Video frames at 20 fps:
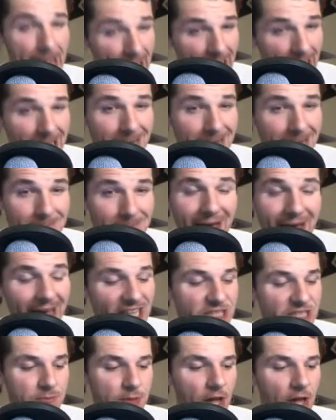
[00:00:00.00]
He's a
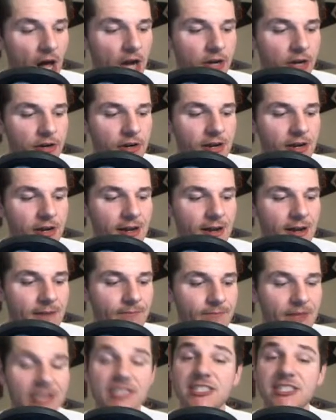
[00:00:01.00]
pretty okay
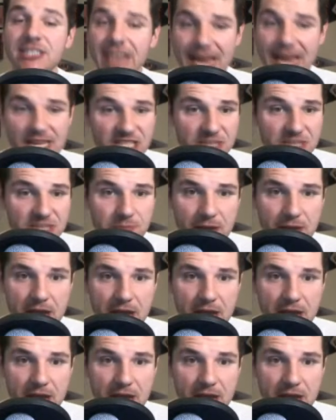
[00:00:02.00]
pass blocker.